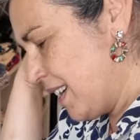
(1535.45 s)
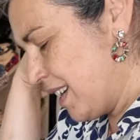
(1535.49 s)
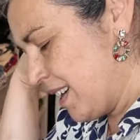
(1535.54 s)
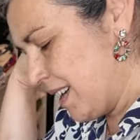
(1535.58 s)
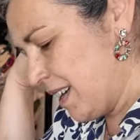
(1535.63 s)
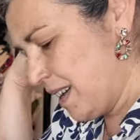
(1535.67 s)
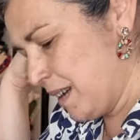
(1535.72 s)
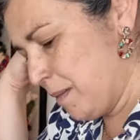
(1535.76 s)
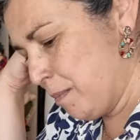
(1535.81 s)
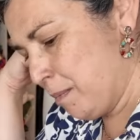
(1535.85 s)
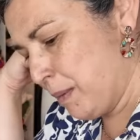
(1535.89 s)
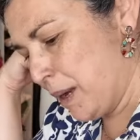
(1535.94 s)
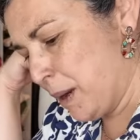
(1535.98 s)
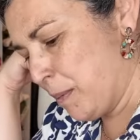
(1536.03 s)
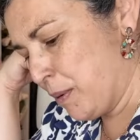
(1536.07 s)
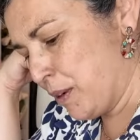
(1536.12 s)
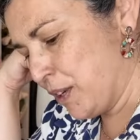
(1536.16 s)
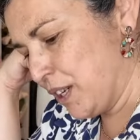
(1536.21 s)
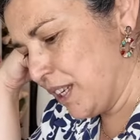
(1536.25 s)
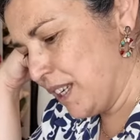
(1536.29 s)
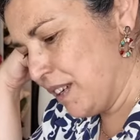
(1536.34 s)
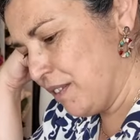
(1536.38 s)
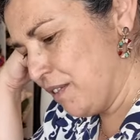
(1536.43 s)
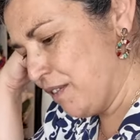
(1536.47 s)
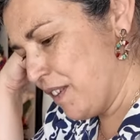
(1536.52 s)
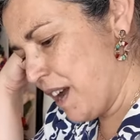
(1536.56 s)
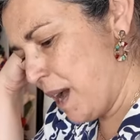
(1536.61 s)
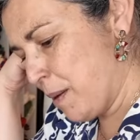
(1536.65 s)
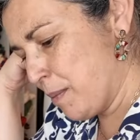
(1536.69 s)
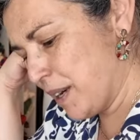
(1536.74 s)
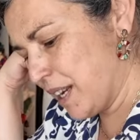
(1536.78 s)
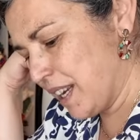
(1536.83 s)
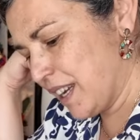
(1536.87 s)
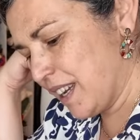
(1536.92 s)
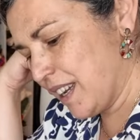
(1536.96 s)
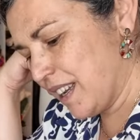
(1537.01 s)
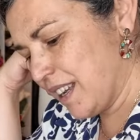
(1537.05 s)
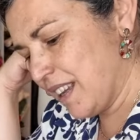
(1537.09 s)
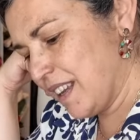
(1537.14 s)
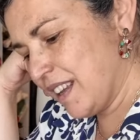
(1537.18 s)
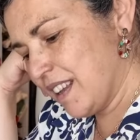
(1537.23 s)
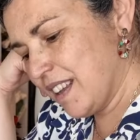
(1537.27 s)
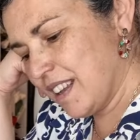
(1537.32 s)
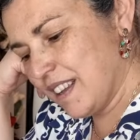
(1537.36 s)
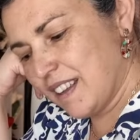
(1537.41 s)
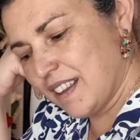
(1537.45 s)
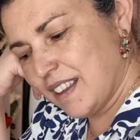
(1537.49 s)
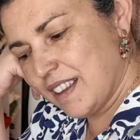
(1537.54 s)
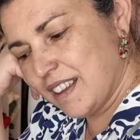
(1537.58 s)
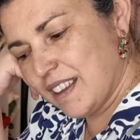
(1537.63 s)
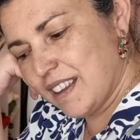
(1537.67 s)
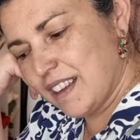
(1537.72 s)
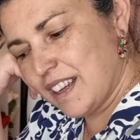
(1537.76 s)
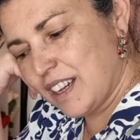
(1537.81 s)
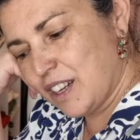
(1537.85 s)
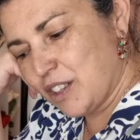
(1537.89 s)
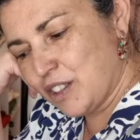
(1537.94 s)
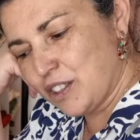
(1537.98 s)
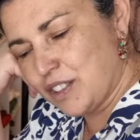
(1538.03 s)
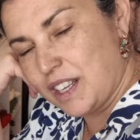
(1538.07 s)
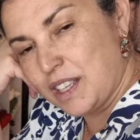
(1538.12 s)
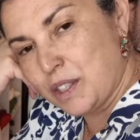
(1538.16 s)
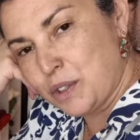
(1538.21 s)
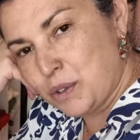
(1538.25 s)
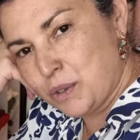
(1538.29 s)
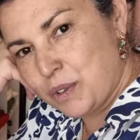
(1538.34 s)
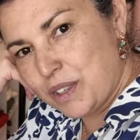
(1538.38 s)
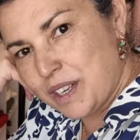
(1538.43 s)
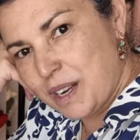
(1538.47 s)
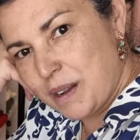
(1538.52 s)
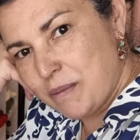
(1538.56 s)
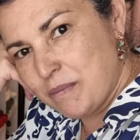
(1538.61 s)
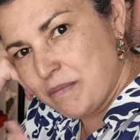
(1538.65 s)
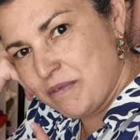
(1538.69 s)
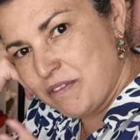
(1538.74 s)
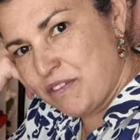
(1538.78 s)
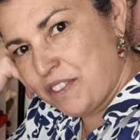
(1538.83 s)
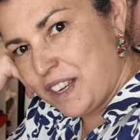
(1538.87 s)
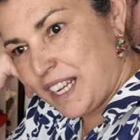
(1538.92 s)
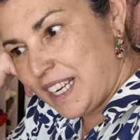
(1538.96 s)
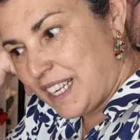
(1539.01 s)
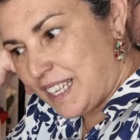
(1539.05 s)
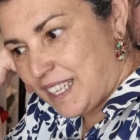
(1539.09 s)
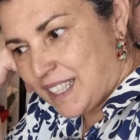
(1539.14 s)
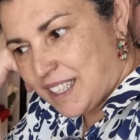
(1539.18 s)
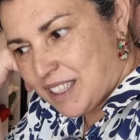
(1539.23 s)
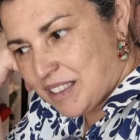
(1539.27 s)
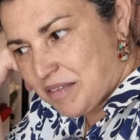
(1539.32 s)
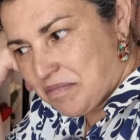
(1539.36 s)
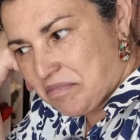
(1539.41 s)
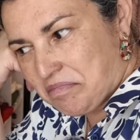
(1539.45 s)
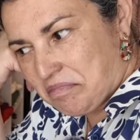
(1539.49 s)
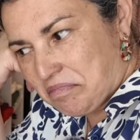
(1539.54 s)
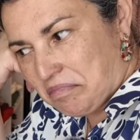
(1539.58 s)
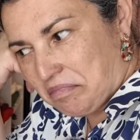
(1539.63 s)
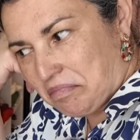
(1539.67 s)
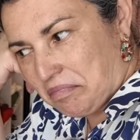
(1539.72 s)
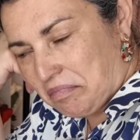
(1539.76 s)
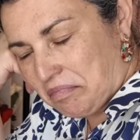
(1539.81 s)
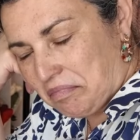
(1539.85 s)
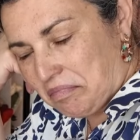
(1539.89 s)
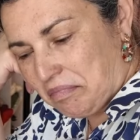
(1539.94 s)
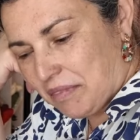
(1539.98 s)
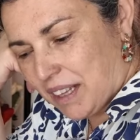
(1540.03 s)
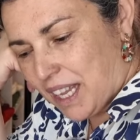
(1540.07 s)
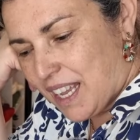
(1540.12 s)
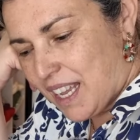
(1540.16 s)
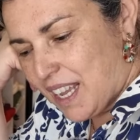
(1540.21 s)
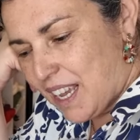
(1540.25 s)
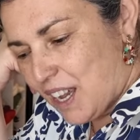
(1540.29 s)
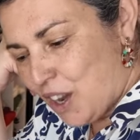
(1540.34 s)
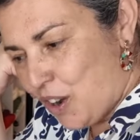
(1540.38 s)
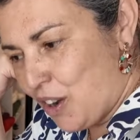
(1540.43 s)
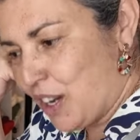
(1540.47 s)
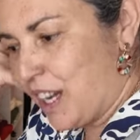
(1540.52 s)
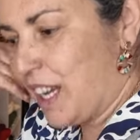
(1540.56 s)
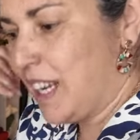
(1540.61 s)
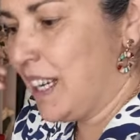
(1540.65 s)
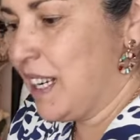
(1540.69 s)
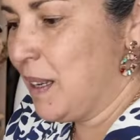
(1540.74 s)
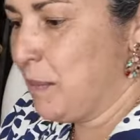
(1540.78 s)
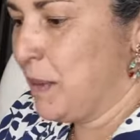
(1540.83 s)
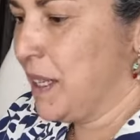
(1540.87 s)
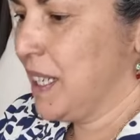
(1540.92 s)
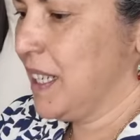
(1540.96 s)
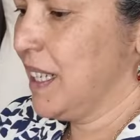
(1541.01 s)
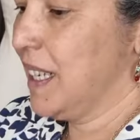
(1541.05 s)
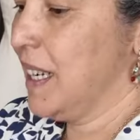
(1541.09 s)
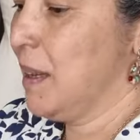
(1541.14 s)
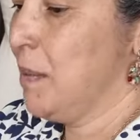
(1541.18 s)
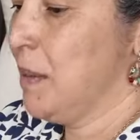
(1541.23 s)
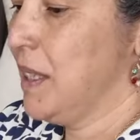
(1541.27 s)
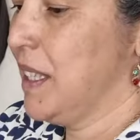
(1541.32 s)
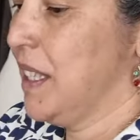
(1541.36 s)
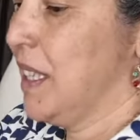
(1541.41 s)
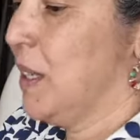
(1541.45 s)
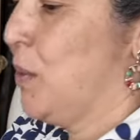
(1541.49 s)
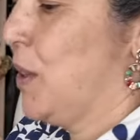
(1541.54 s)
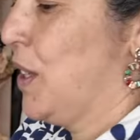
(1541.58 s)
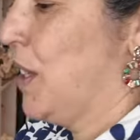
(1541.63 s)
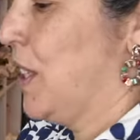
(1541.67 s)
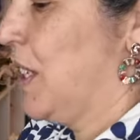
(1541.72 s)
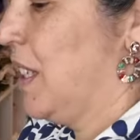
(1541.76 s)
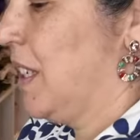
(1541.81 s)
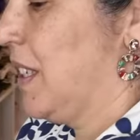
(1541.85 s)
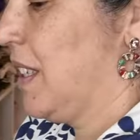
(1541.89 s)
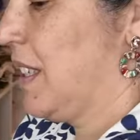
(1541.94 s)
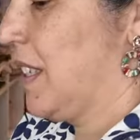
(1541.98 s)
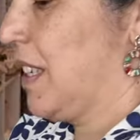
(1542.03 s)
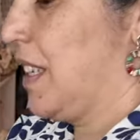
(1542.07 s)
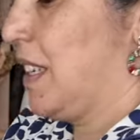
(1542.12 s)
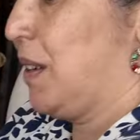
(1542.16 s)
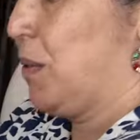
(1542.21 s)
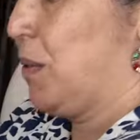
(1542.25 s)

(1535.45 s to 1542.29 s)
purpley fabric, because that's what I'm feeling. Okay, let me see what this